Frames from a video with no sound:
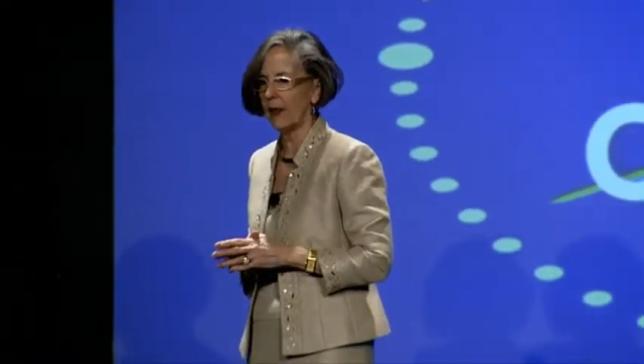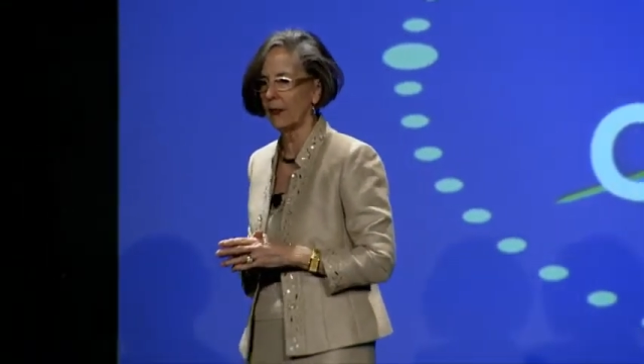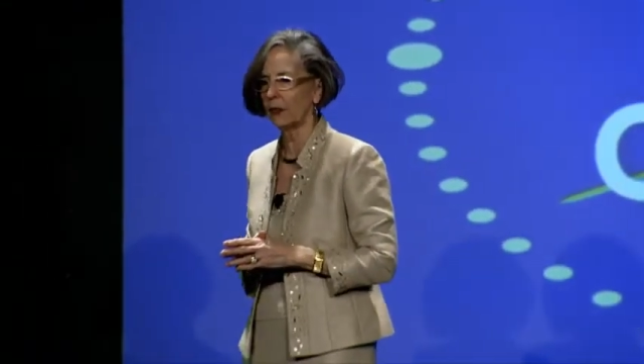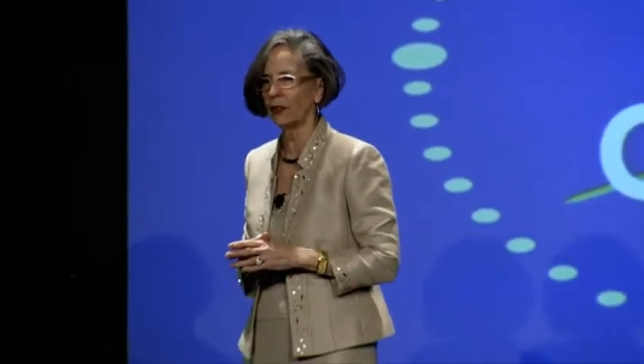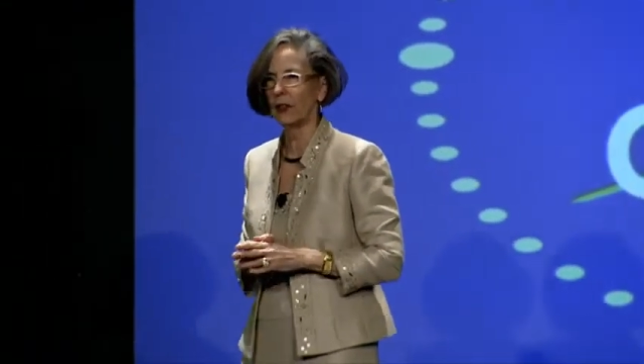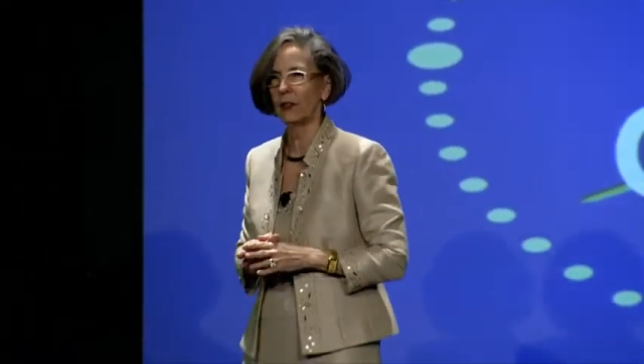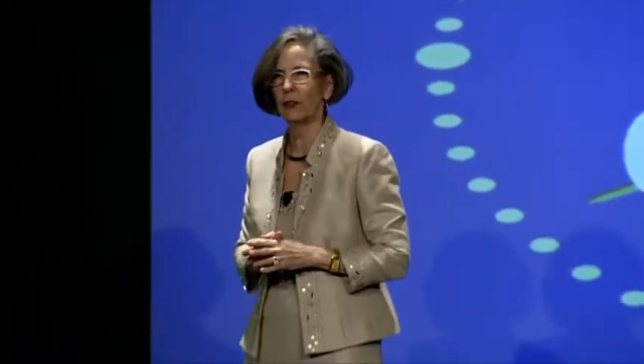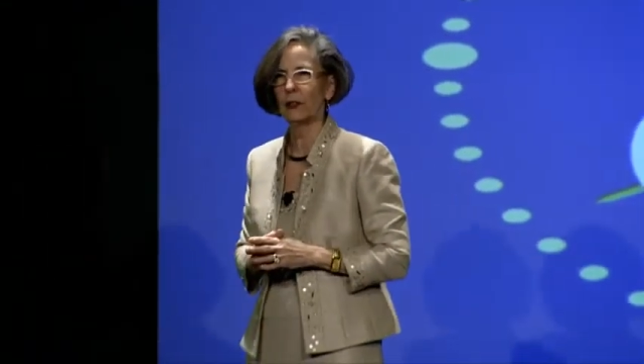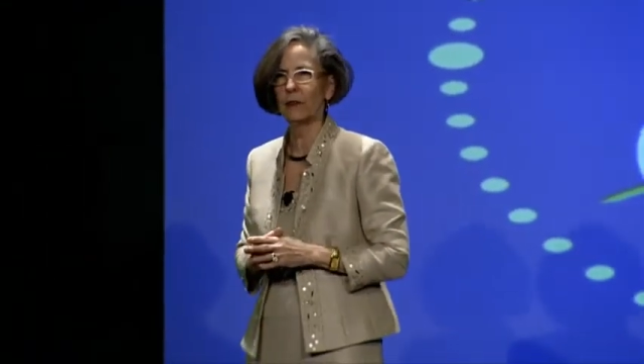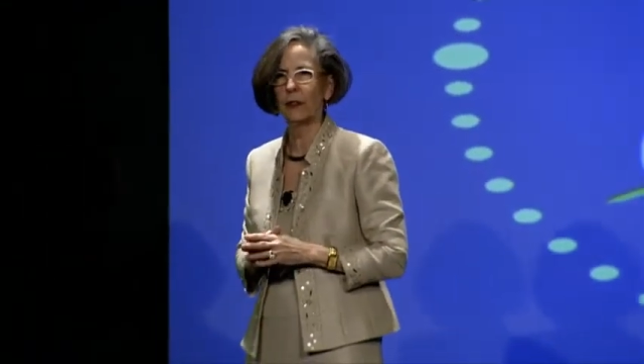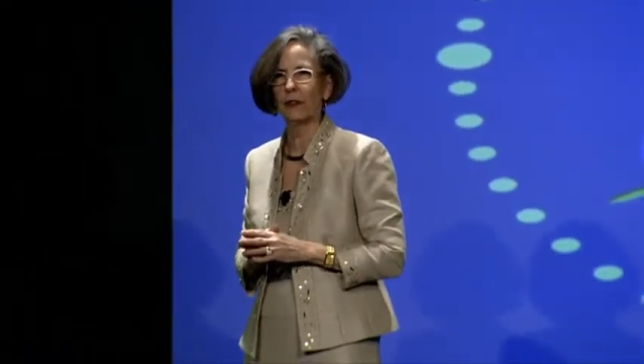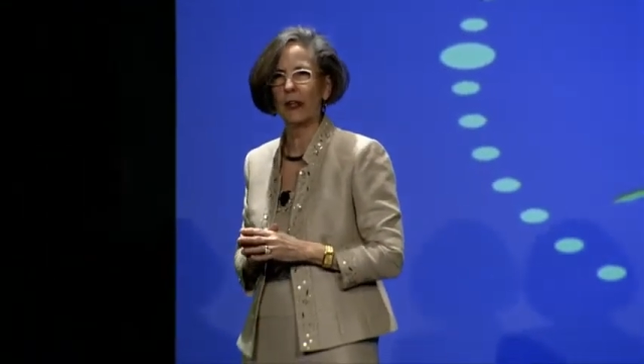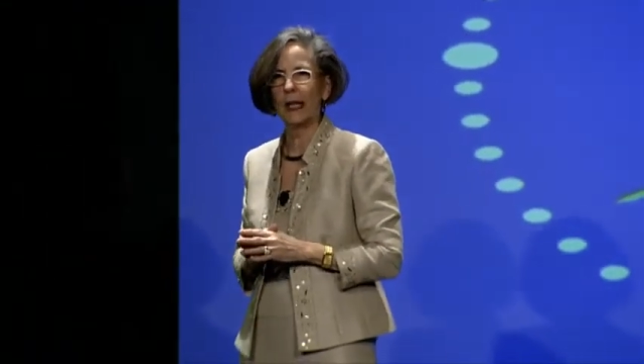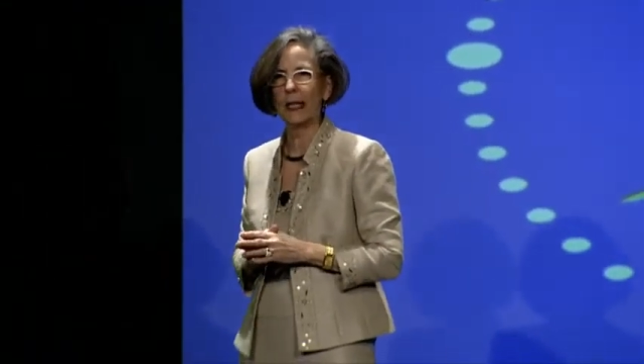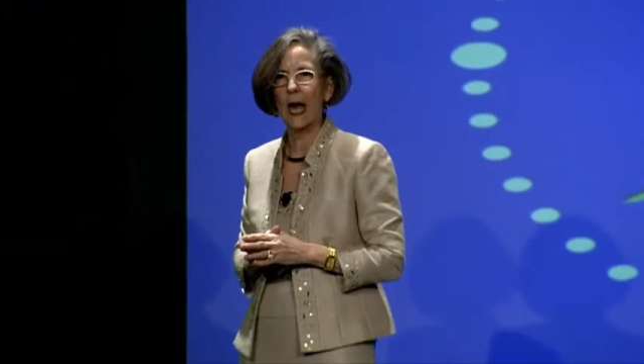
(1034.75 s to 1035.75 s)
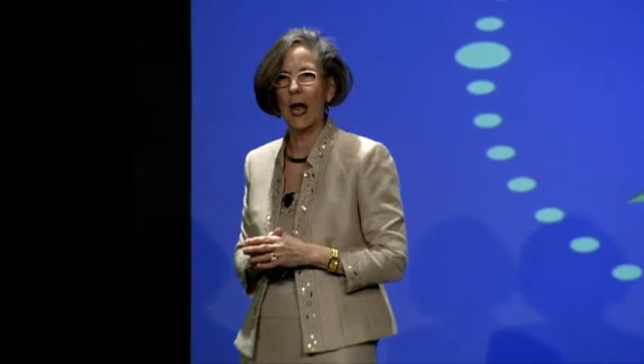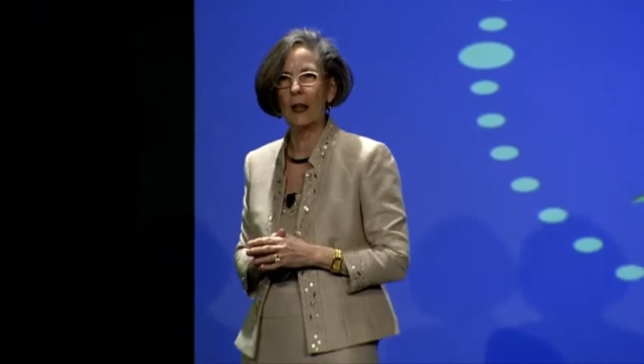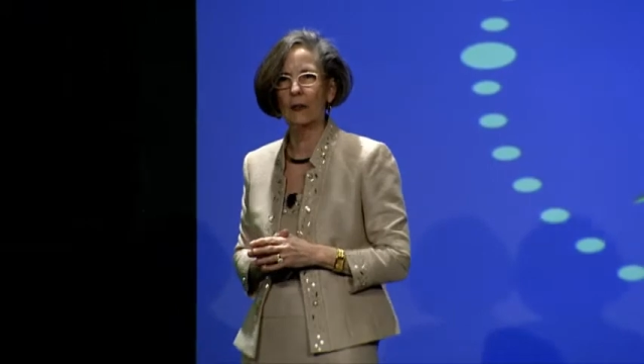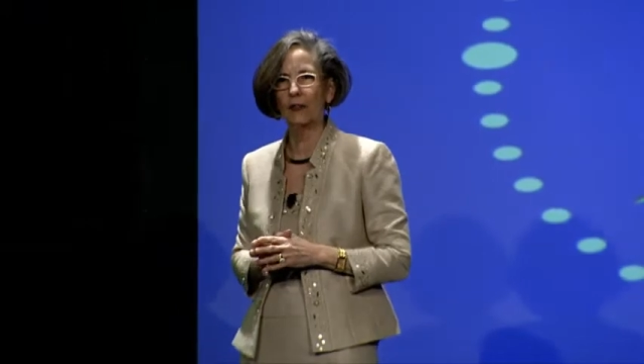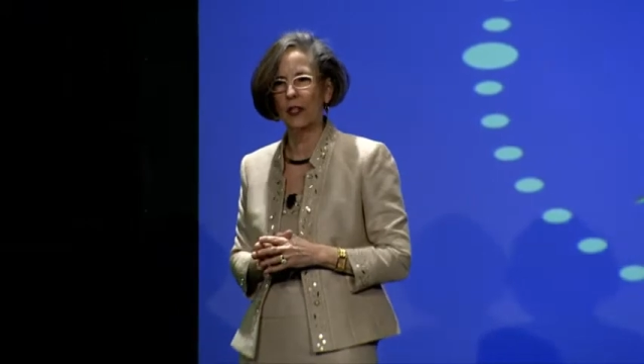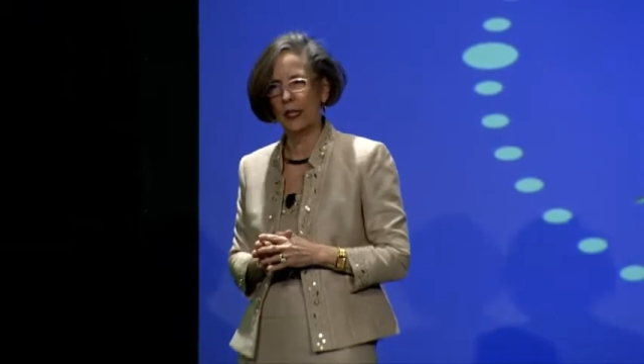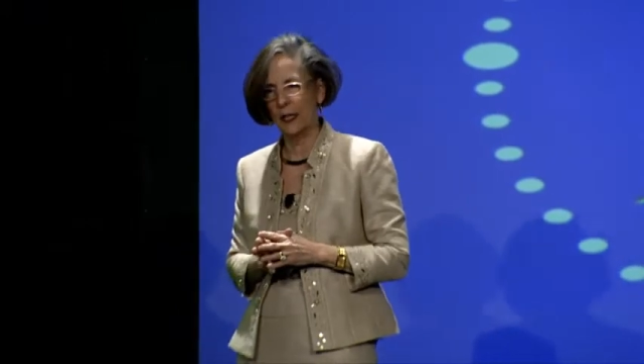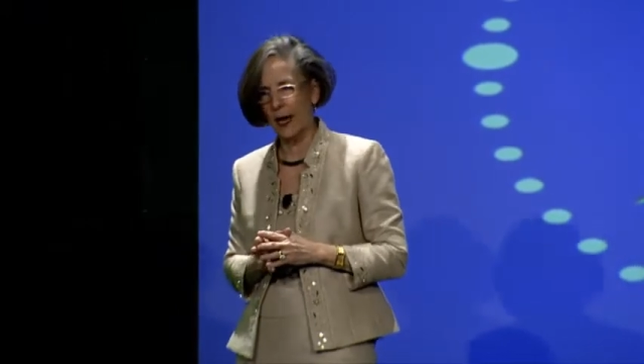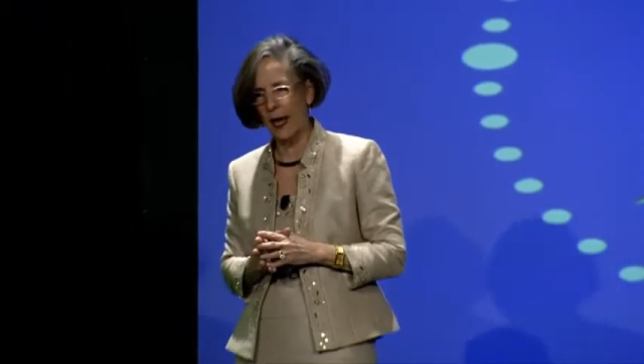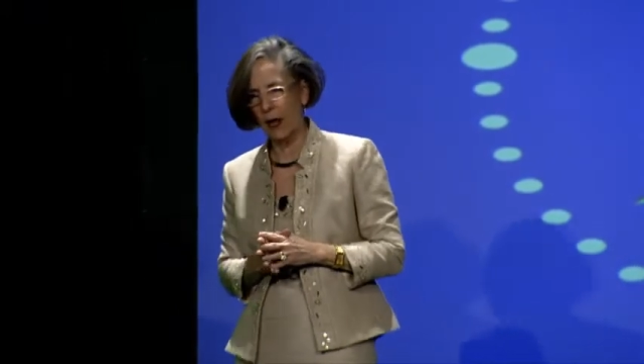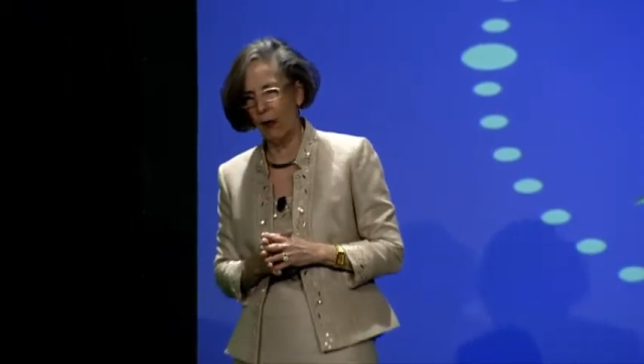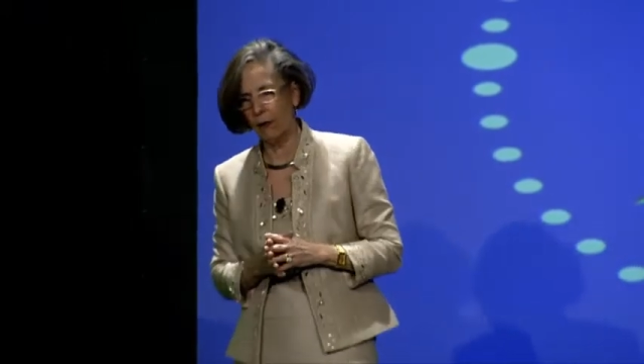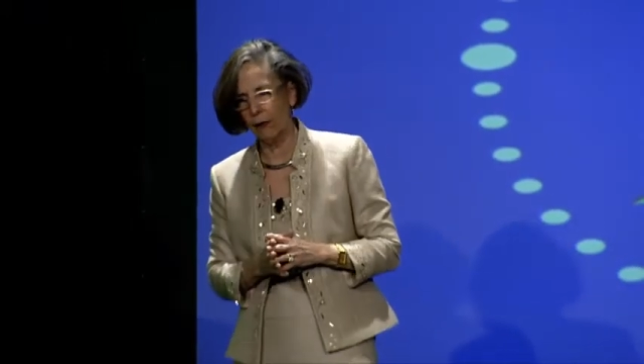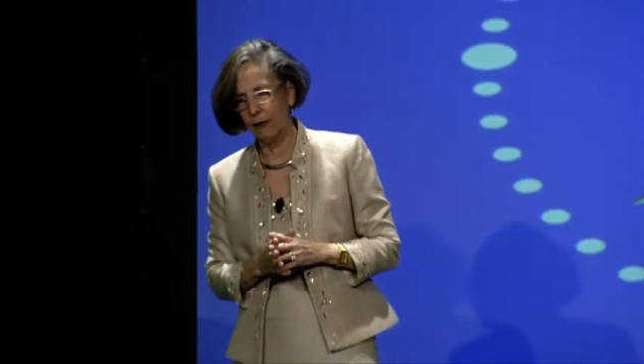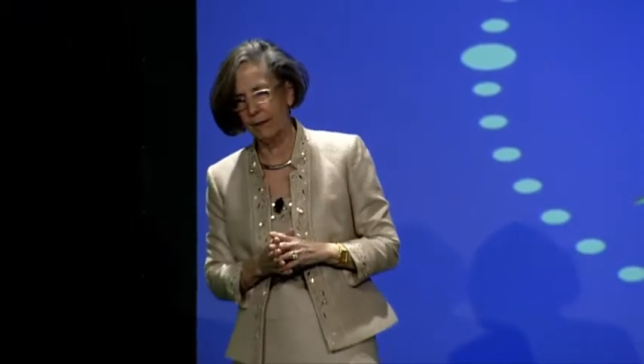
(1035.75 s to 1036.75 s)
the Center for Psychology and
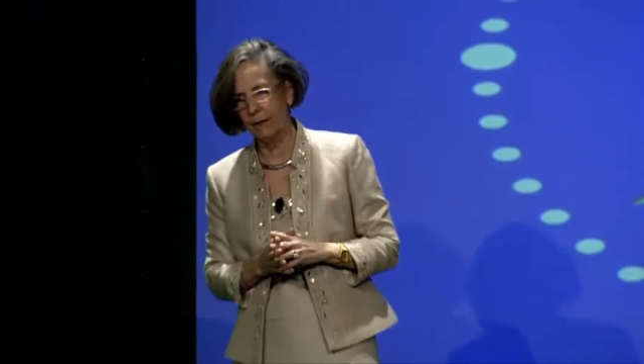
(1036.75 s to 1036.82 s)
Health.